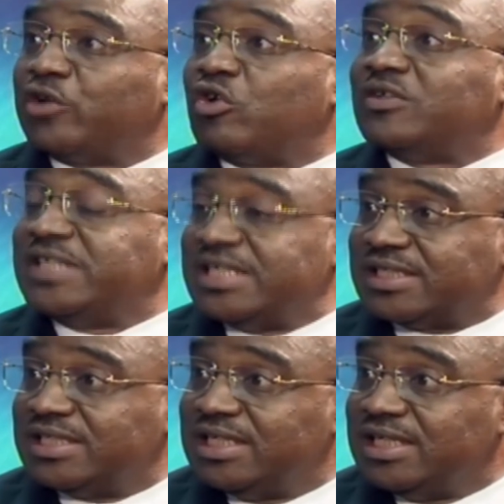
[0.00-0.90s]

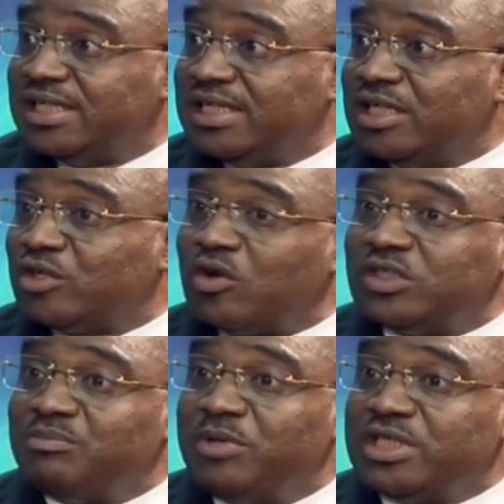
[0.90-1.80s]
toxins.
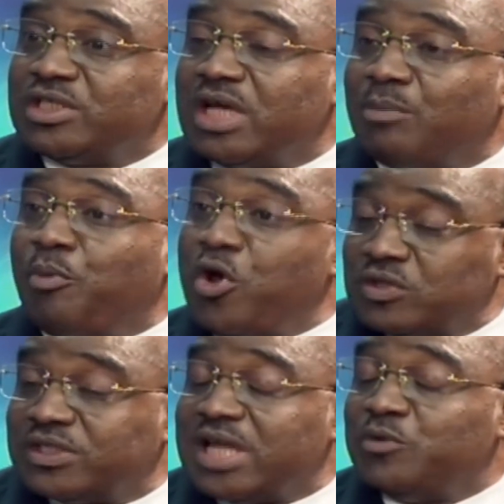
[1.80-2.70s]
Toxin means
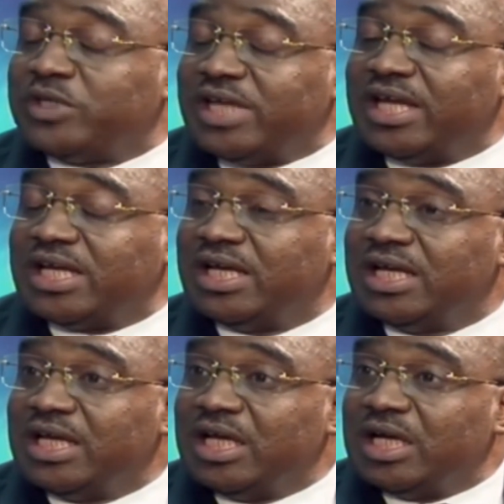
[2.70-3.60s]
poisons that you take
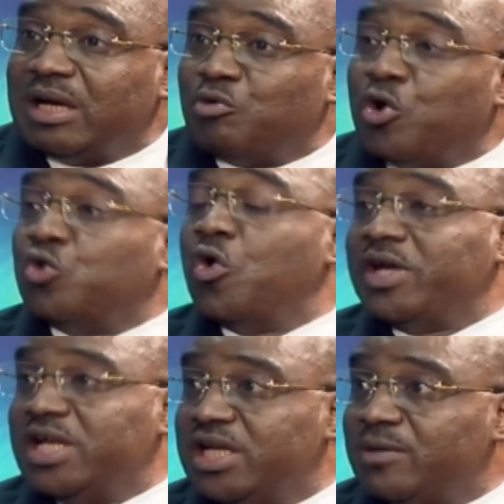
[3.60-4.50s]

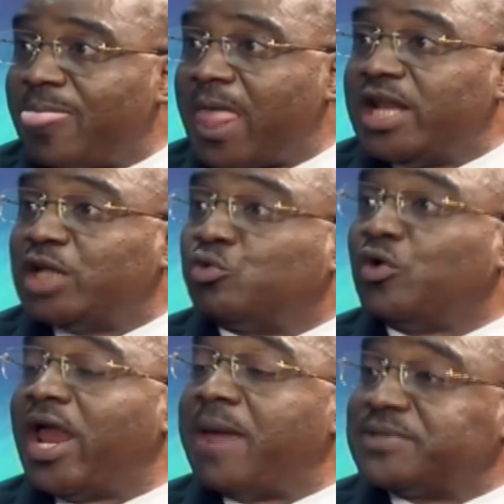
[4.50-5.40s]
unknowingly, either
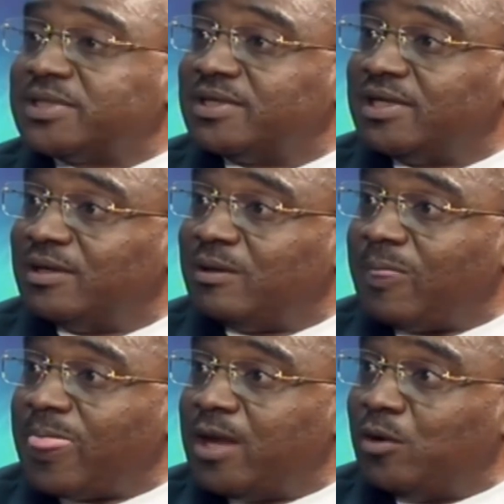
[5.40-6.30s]
through herbs,
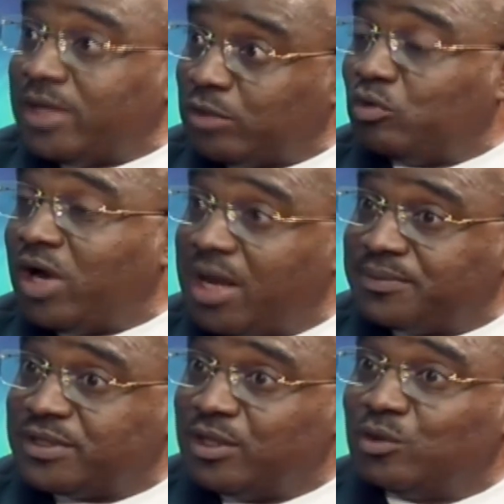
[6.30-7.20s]
or through
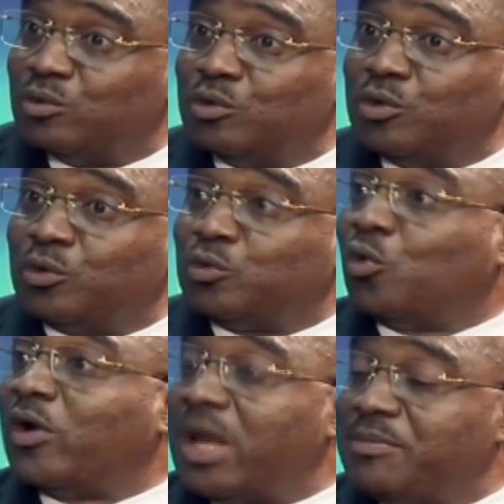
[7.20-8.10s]

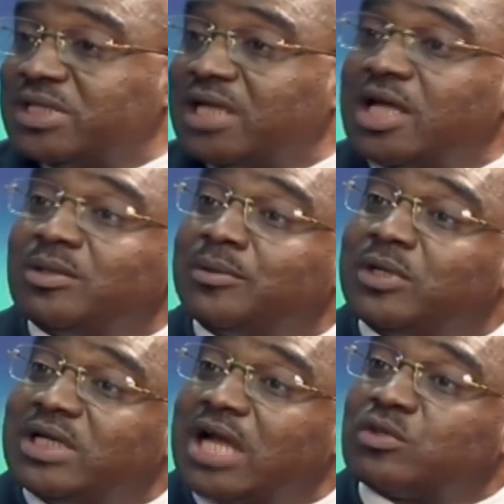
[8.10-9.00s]
other means. And there
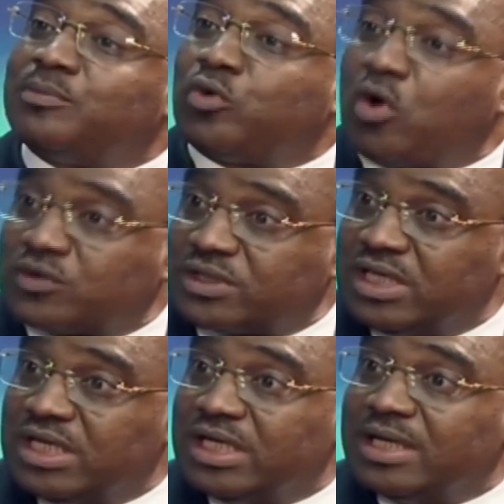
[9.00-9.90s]
are some drugs,
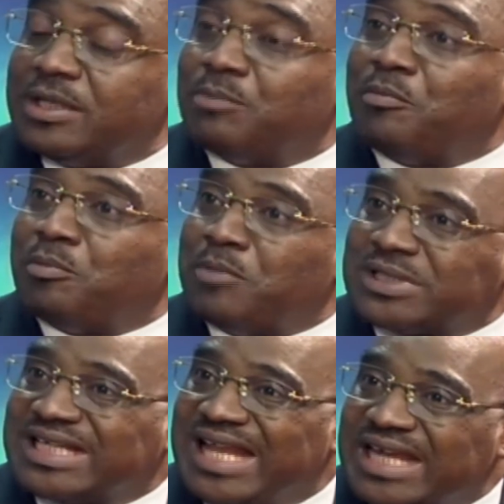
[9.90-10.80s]

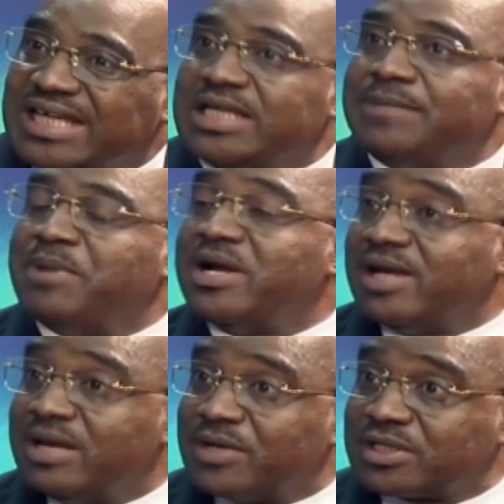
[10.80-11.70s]
most likely pain
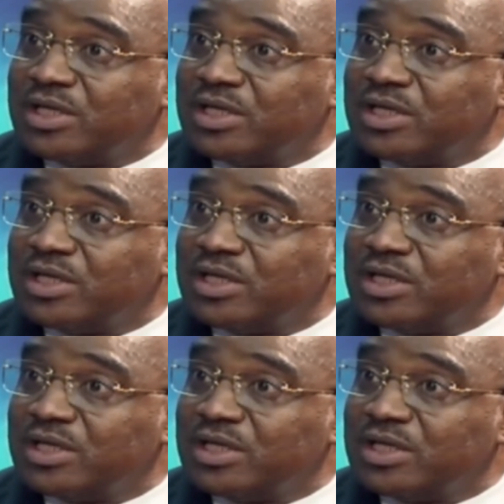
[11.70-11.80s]
relievers.